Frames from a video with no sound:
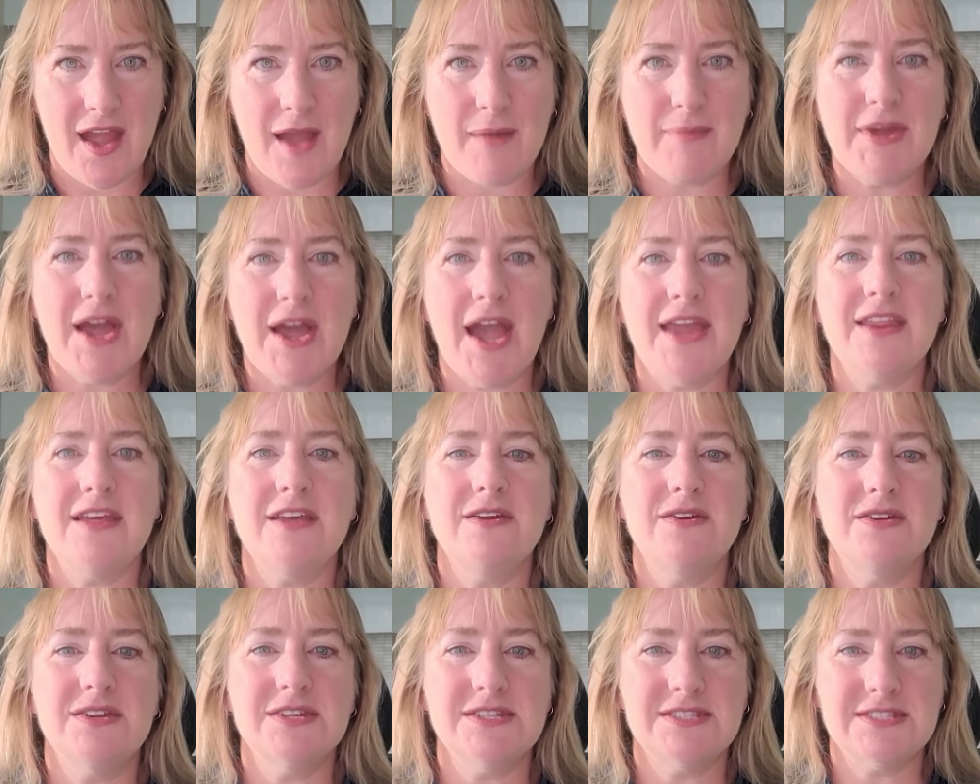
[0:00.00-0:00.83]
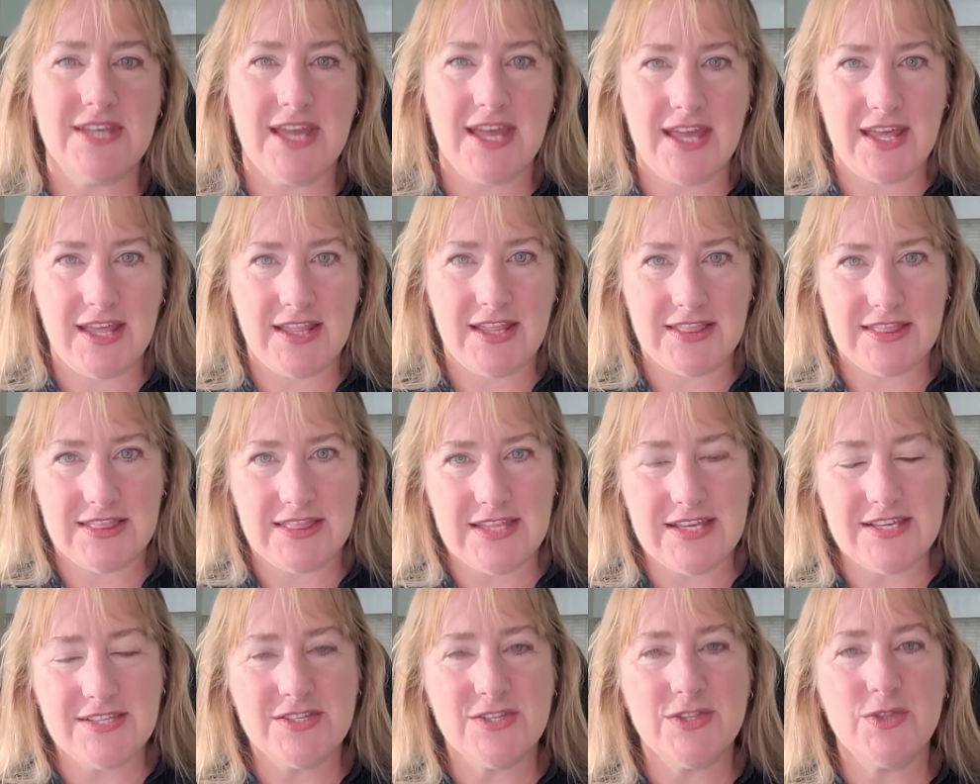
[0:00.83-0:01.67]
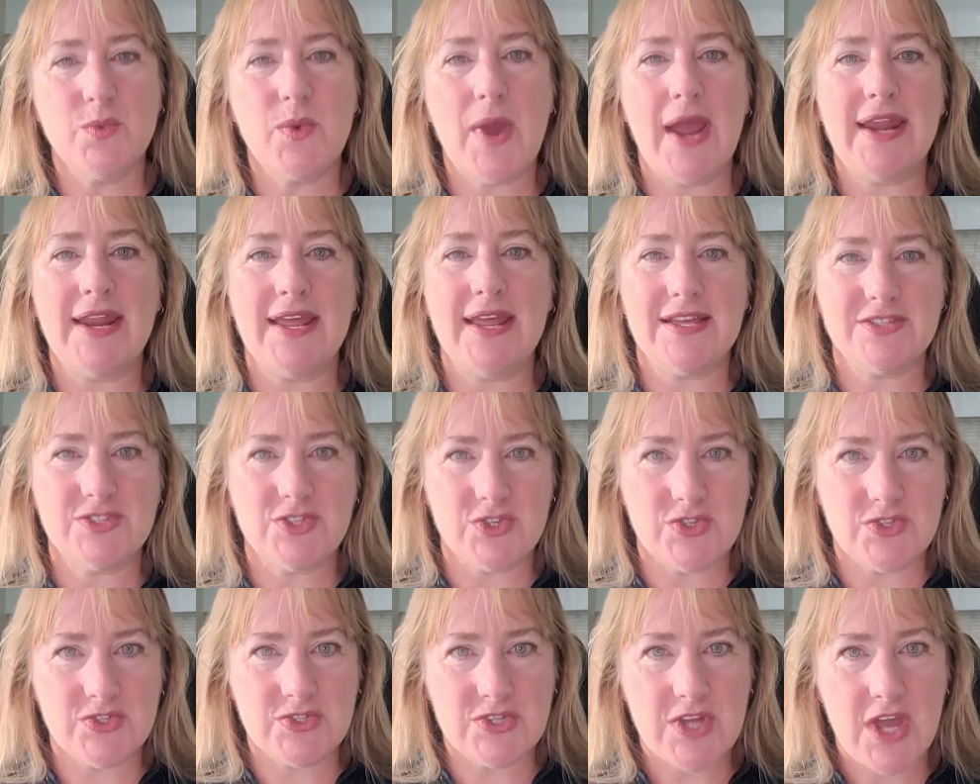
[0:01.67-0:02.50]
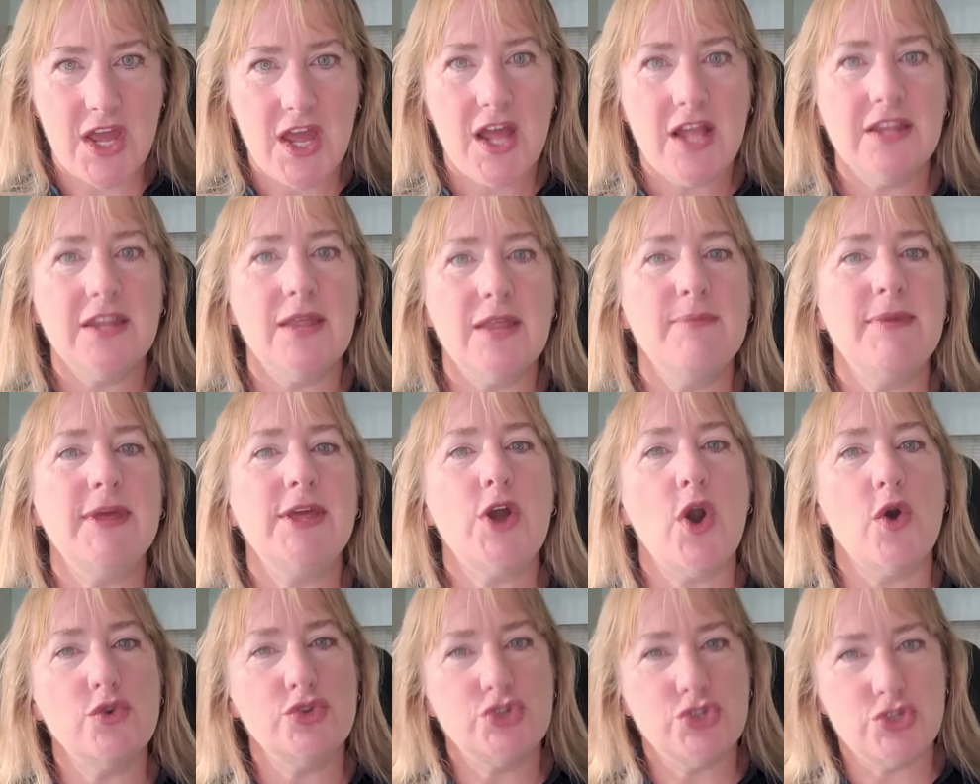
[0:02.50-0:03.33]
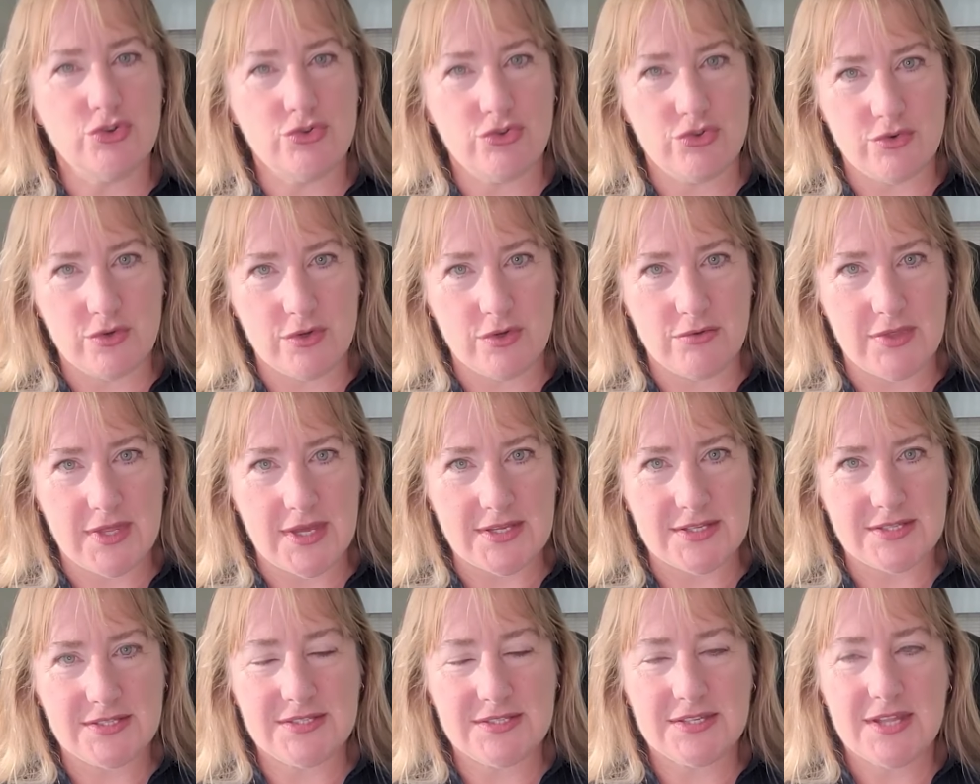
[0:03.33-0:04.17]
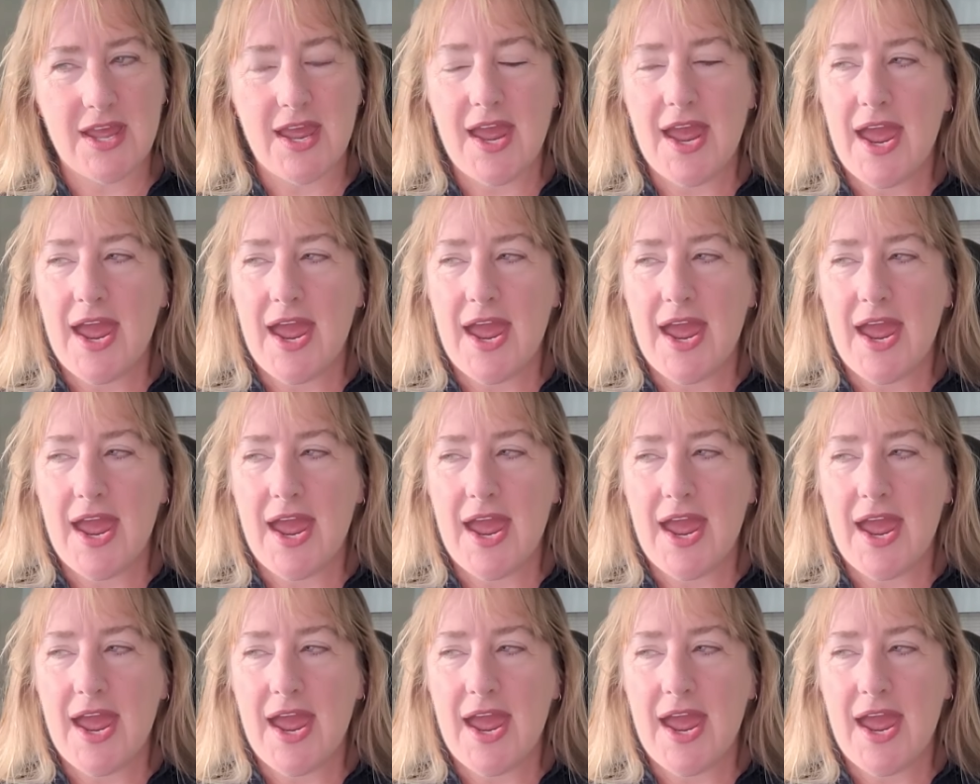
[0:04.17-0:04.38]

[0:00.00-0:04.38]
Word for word: I'm guiding you to say these are the right answers. Let me coach you through this.